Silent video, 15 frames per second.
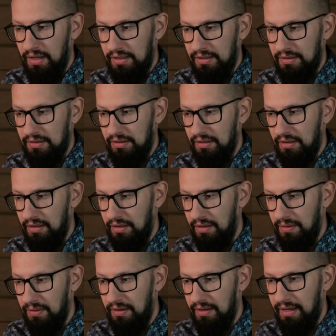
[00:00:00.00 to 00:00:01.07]

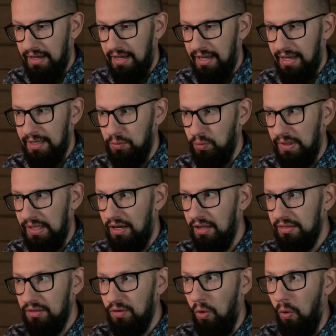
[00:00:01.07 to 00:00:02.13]
And we
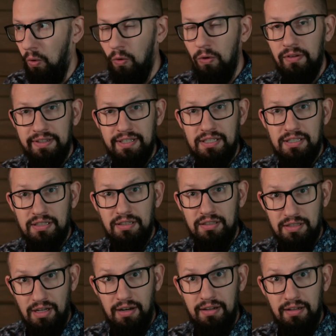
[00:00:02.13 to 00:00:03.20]
got all this
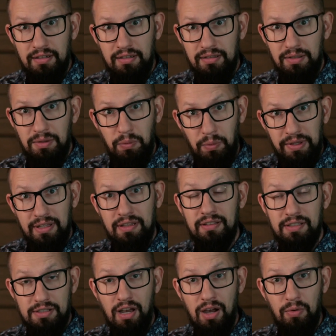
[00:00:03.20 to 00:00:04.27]
done within
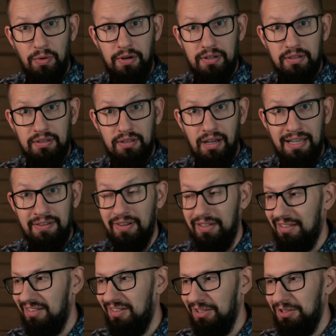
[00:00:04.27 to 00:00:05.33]
this hour. I
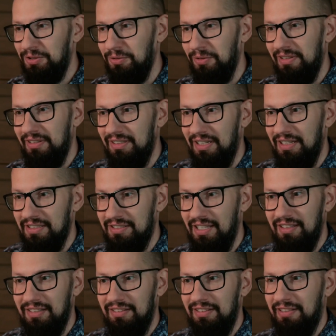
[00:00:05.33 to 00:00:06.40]
even got to
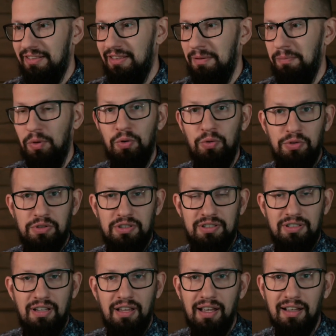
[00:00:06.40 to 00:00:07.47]
set them
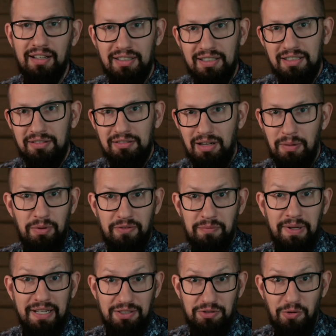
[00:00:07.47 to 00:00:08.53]
loose a couple of
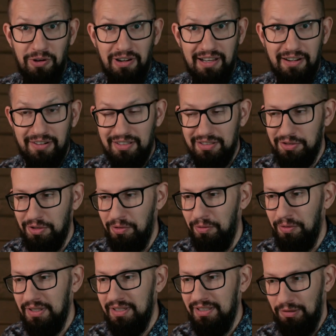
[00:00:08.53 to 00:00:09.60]
minutes earlier,
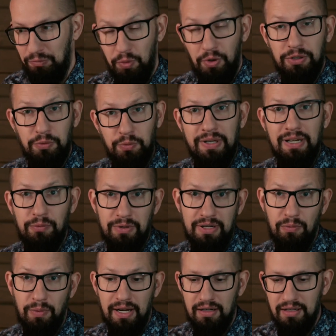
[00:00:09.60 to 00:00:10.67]
so it worked really,
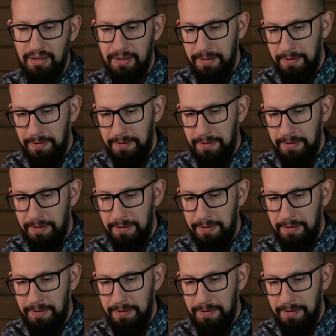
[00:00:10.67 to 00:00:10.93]
really well.